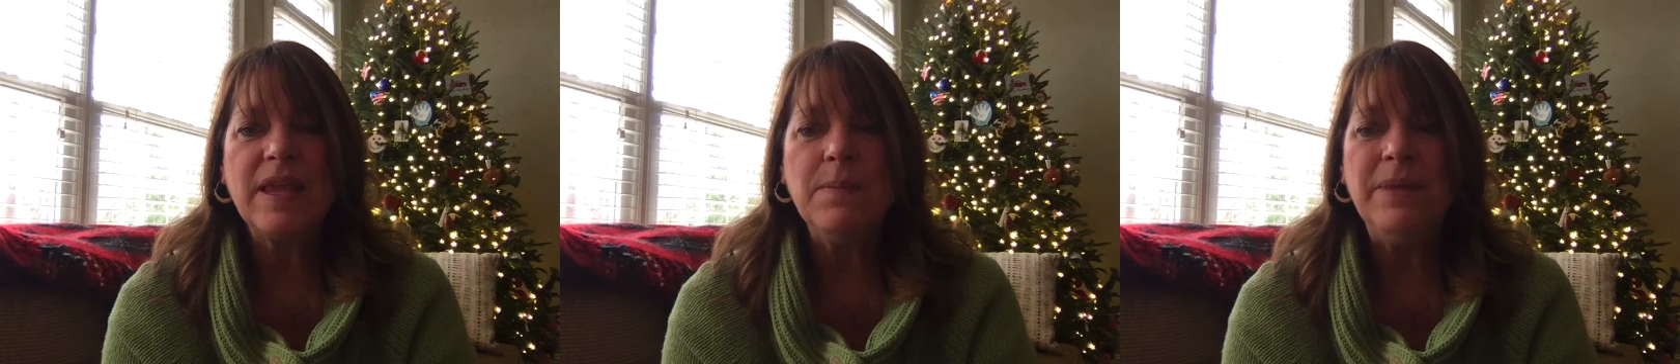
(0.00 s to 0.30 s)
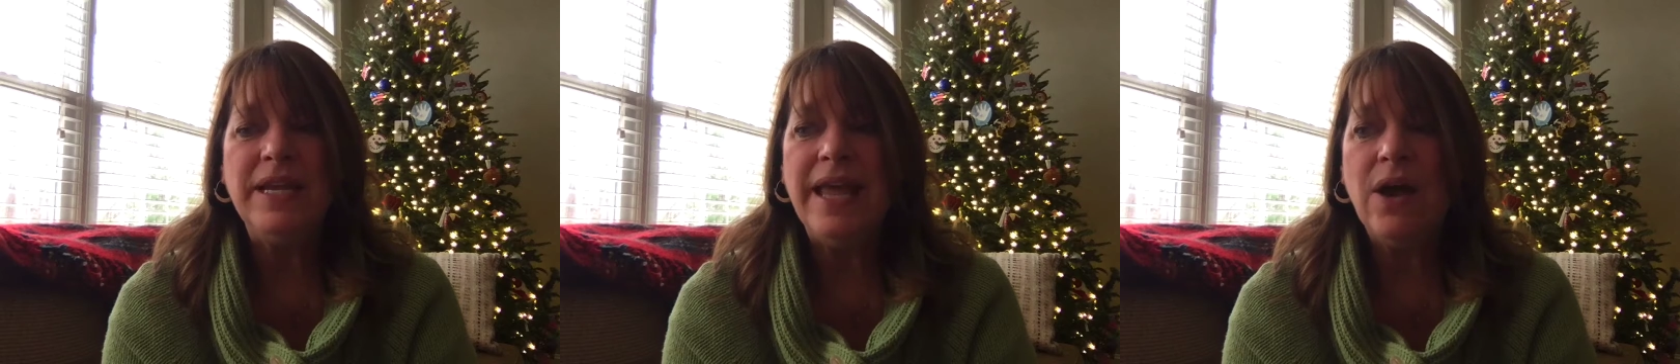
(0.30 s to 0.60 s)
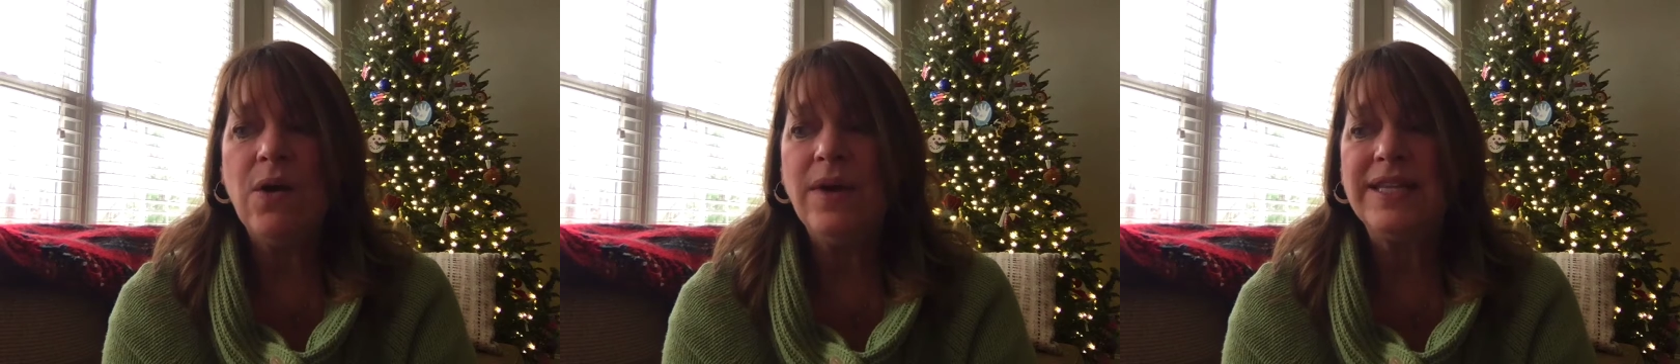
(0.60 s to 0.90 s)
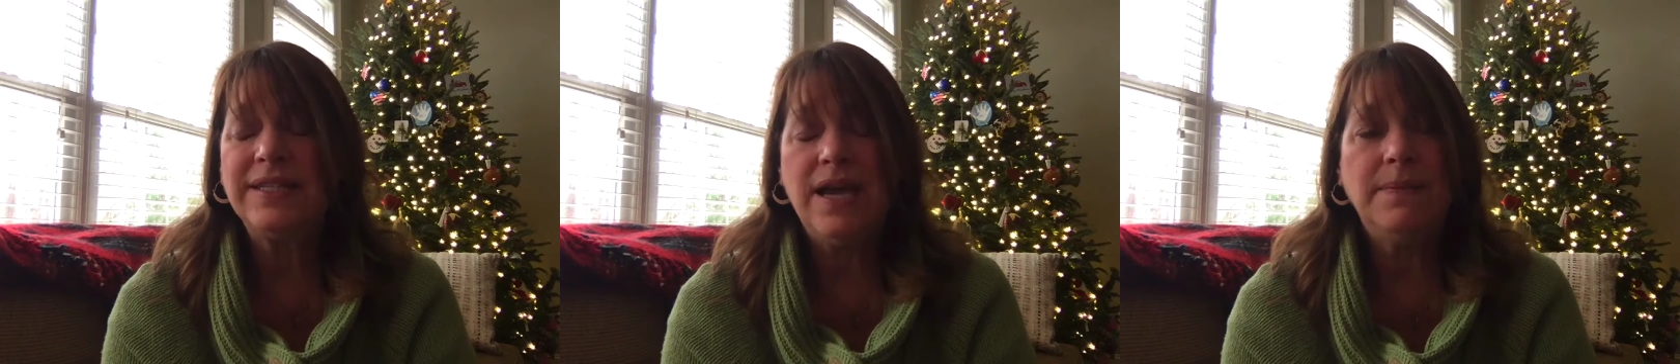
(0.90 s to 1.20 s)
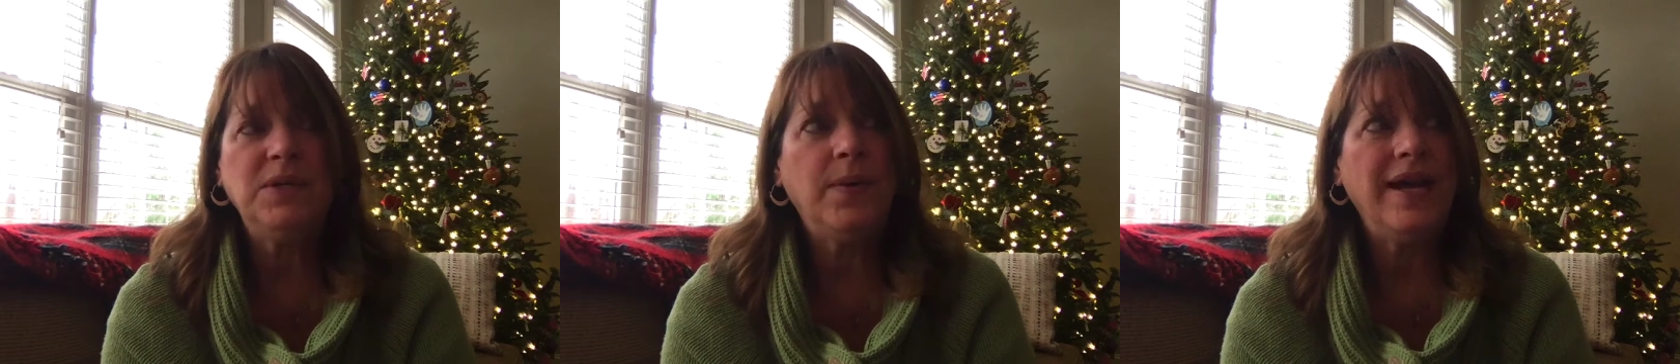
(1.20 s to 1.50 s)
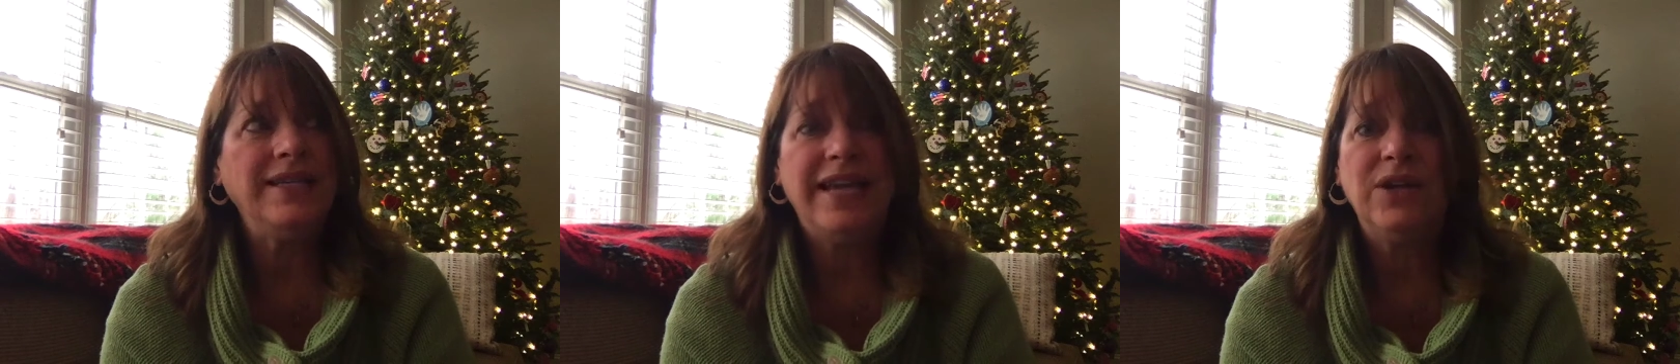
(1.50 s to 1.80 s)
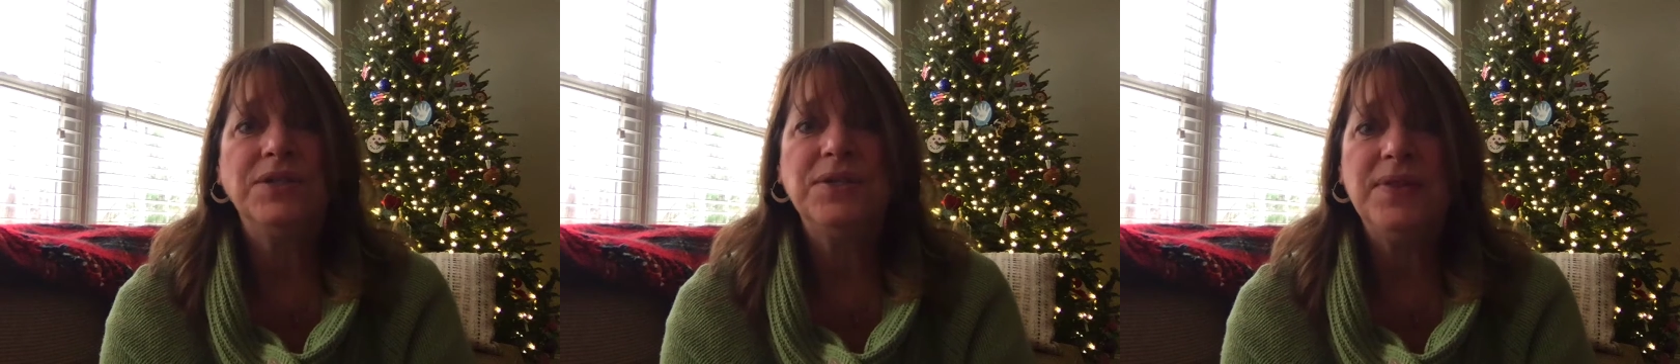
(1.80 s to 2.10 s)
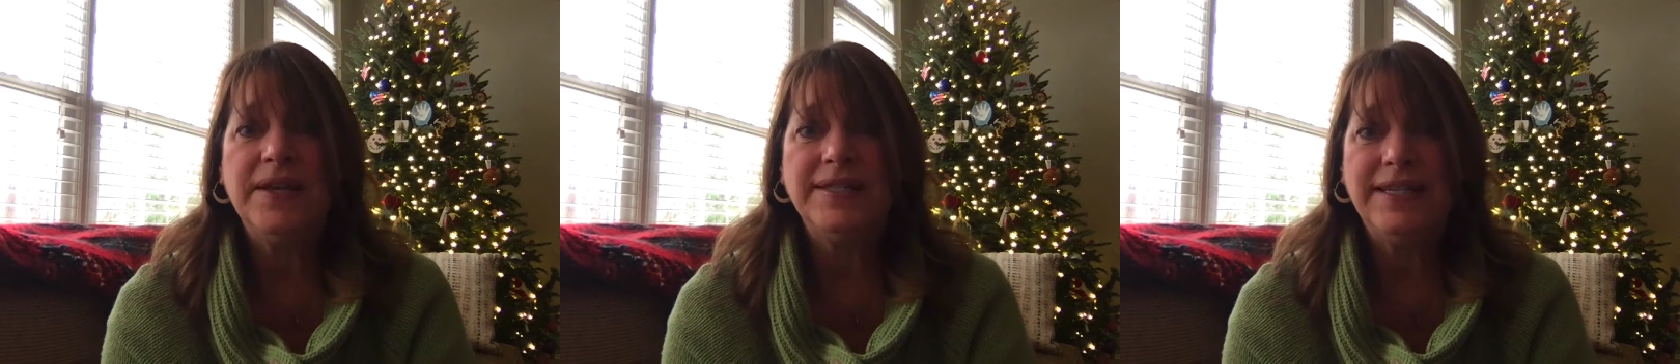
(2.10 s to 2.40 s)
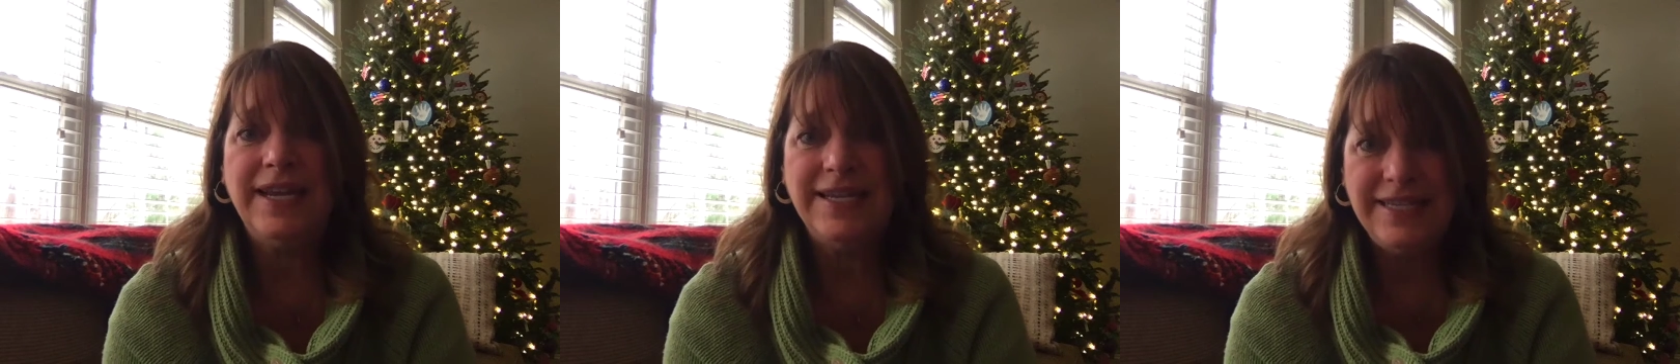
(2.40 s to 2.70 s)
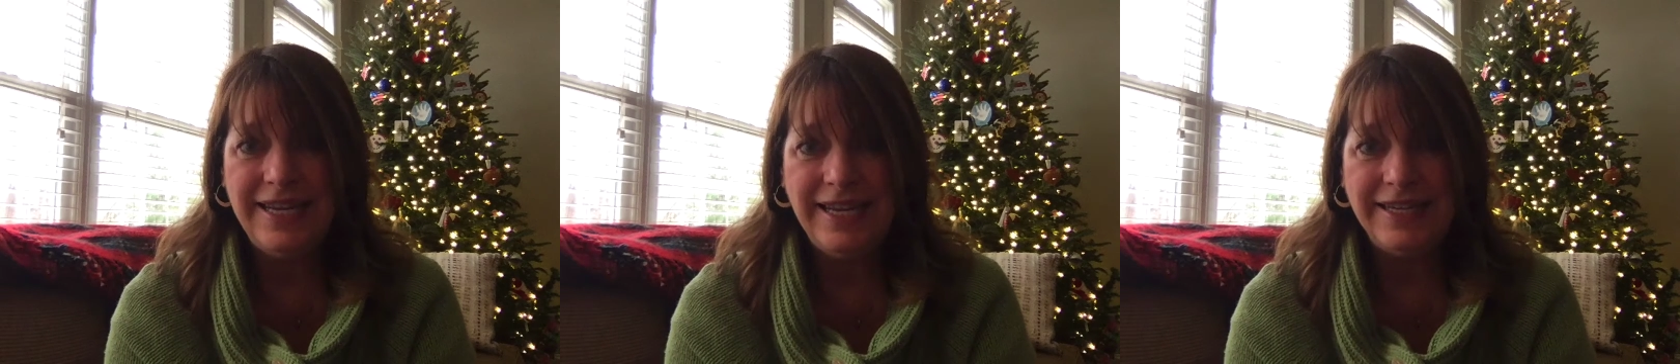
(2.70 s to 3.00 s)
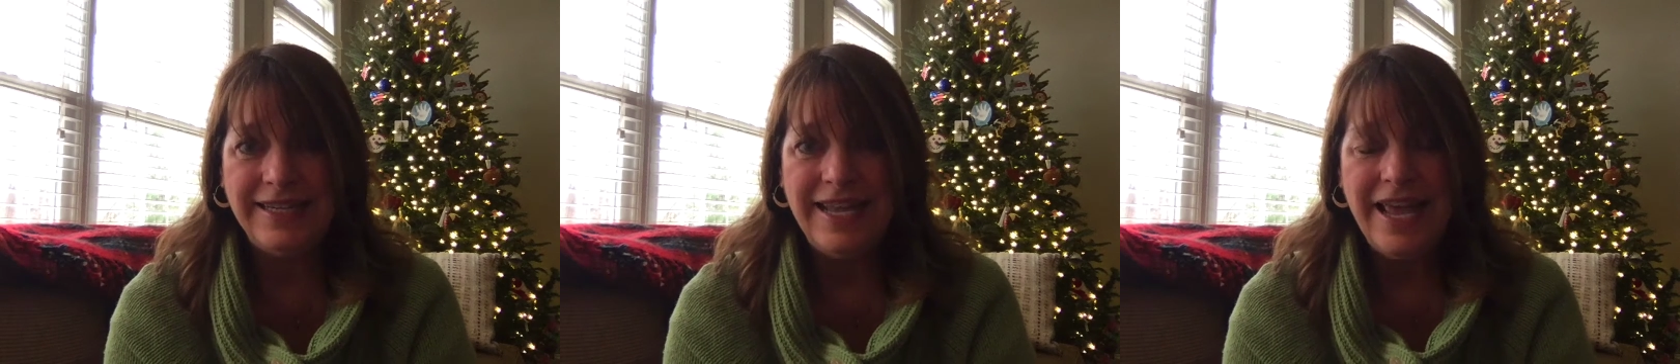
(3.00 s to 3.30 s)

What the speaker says: But now it's time to wind down 2019.